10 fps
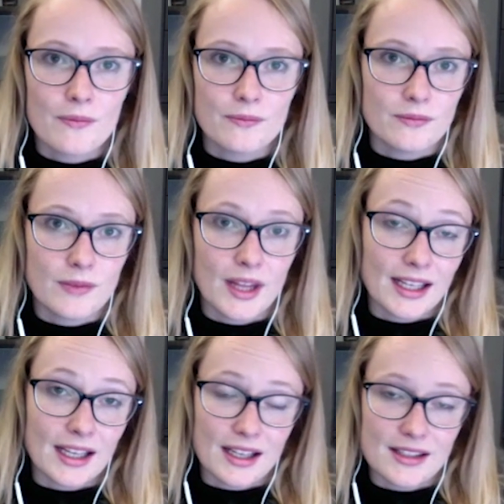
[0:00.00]
Like,
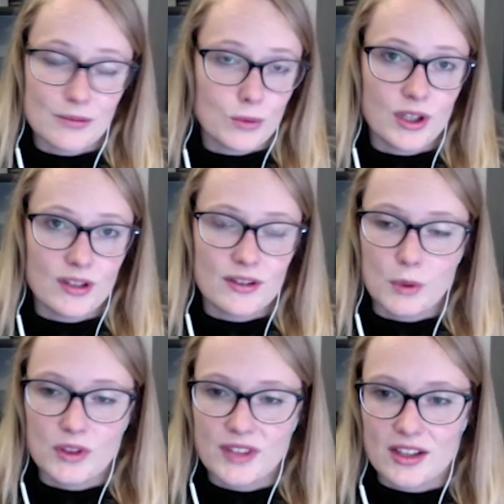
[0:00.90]
I guess, would
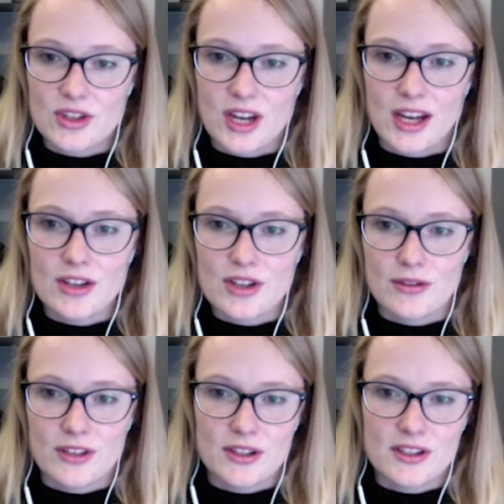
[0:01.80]
things change
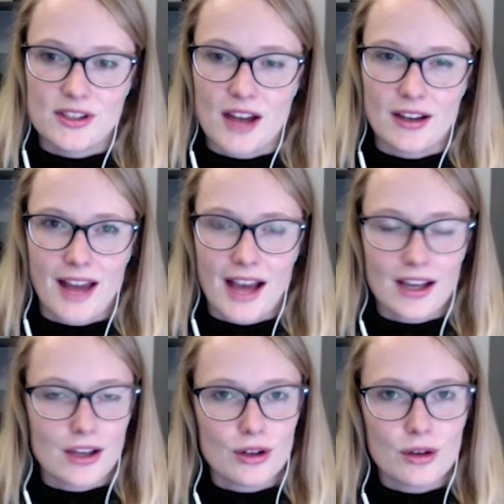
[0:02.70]
if this is not an
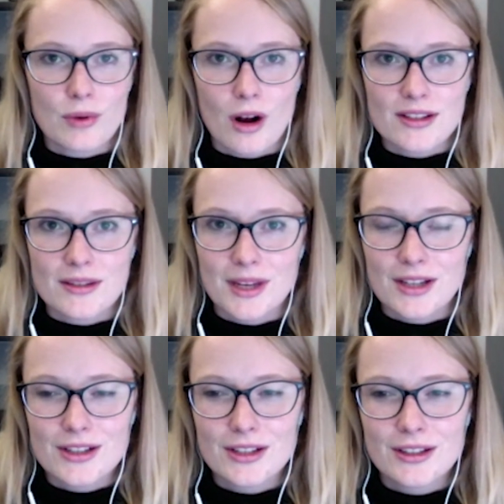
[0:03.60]
accurate approximation?